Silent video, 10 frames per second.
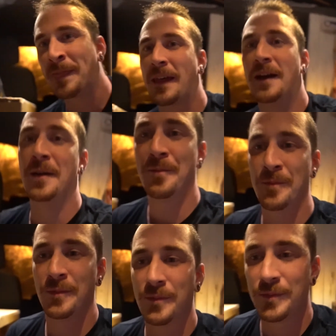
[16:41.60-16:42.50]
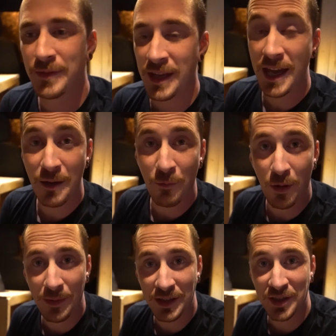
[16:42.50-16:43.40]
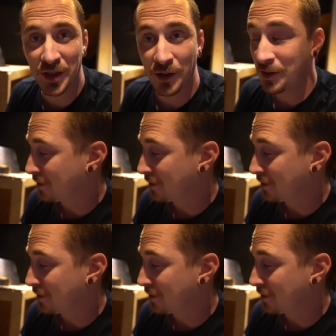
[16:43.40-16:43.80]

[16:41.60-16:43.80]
yeah, what I'm here to show you.